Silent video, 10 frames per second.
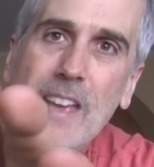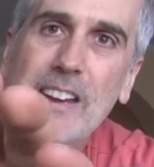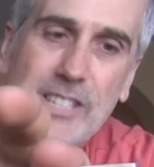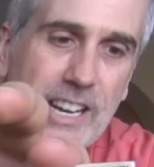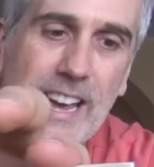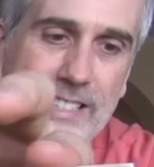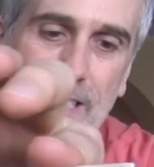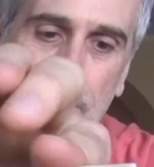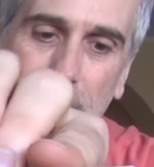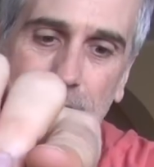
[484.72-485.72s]
She has to
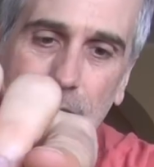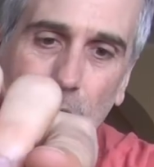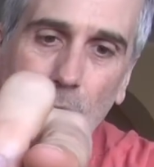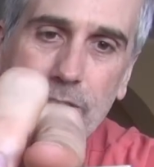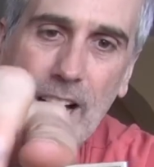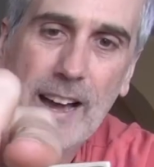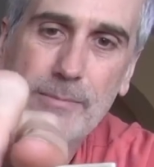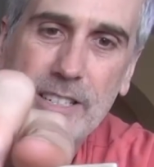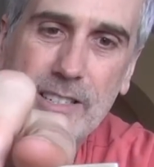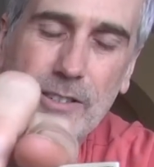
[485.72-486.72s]
spend her whole time
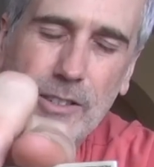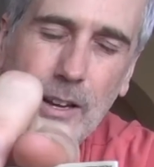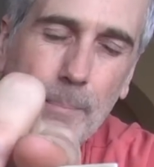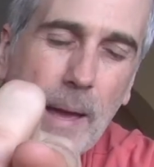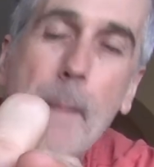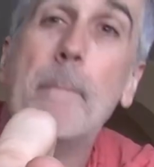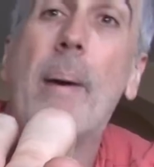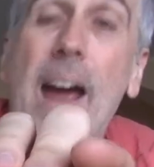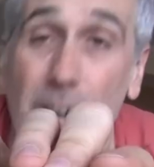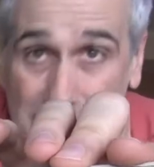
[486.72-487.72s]
just
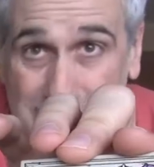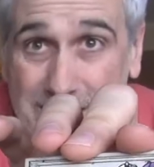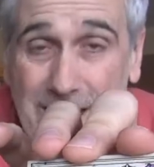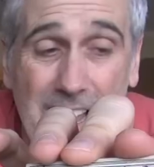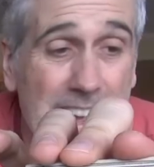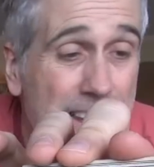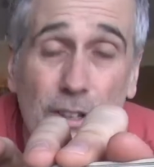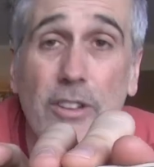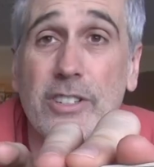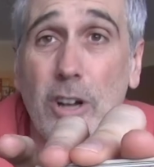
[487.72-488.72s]
embarrassed. Even
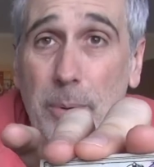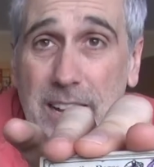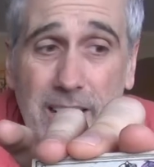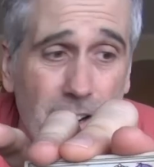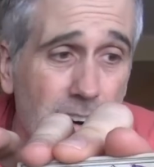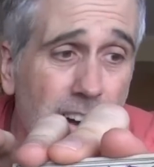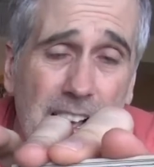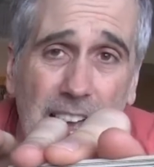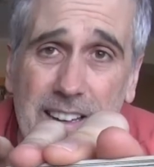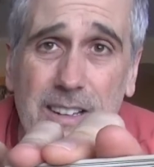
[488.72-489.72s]
though there's nobody here,
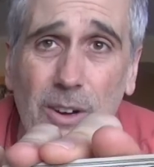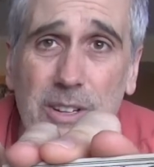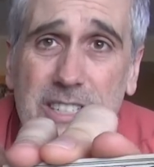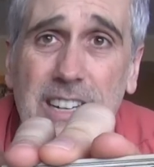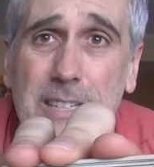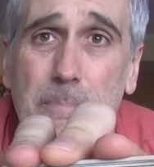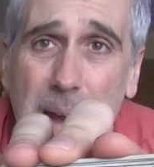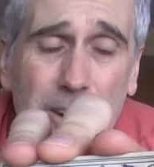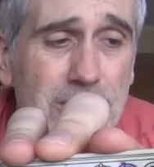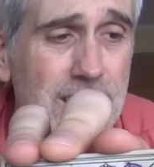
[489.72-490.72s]
it's
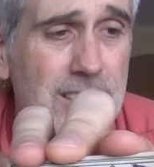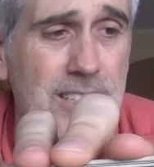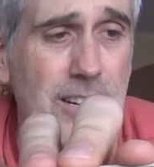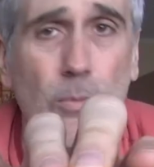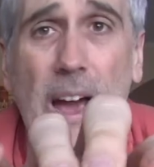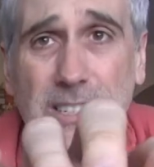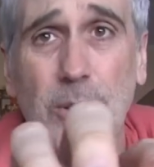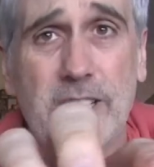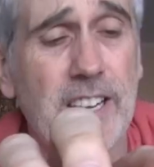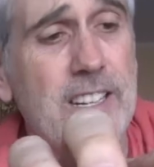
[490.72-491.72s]
embarrassing this is here. Actually,
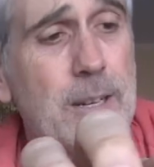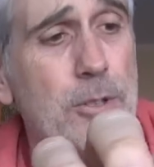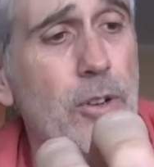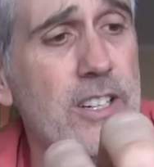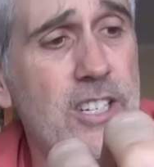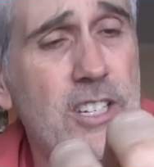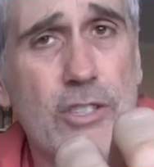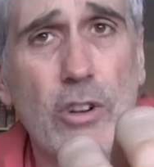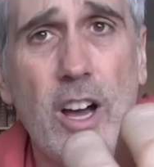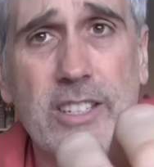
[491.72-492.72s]
what Jen ends up doing is she just
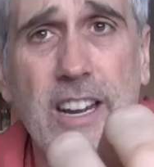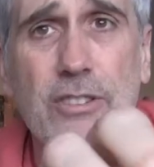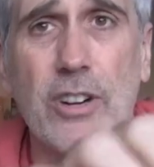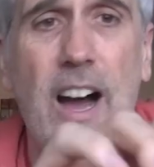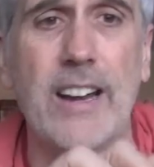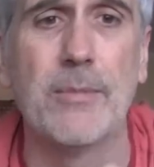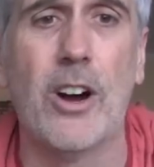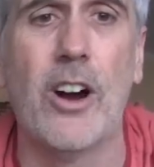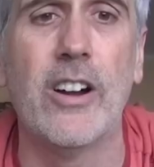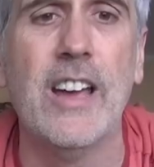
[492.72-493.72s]
draws an extra item
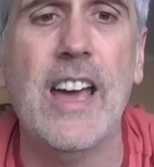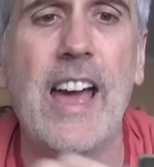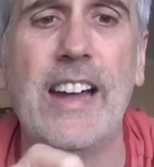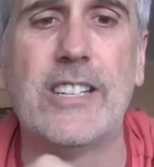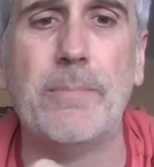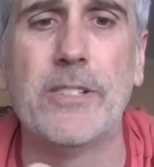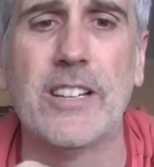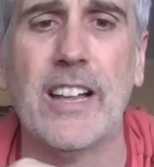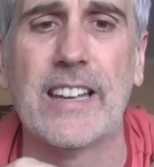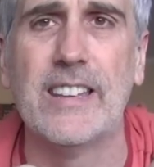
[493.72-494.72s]
card and she puts it
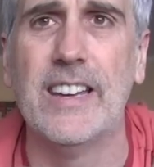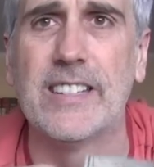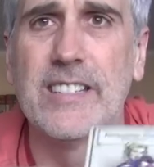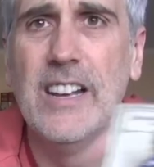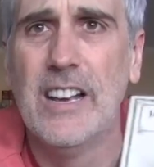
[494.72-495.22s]
like this.